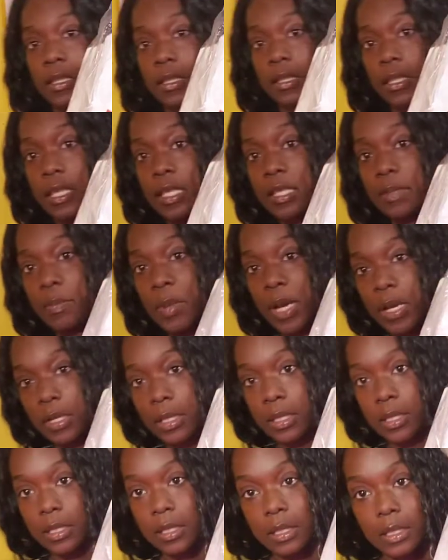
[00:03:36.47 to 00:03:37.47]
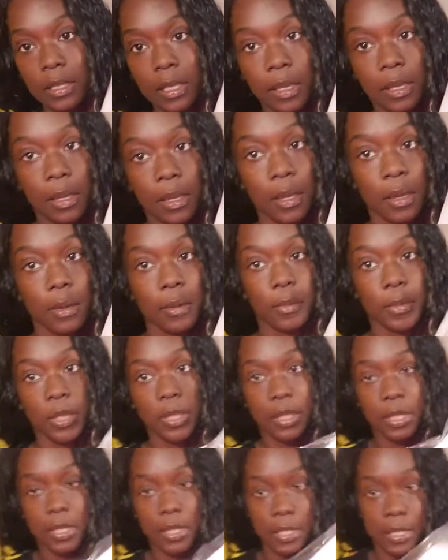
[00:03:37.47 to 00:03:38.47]
these boxes
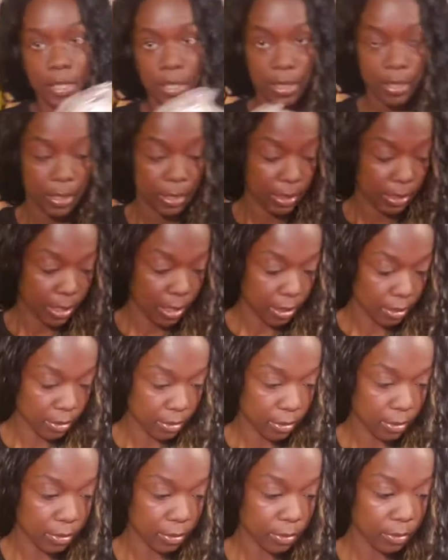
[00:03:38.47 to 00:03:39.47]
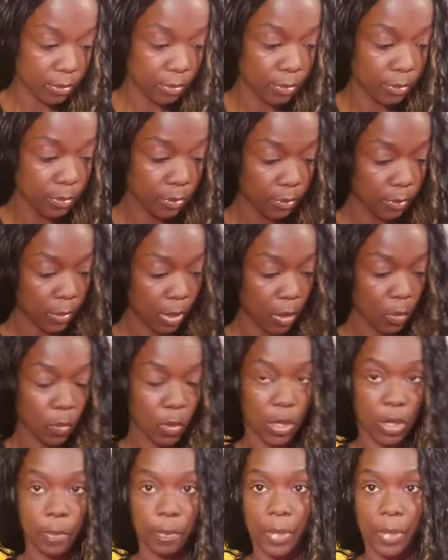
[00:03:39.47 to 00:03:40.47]
because I want to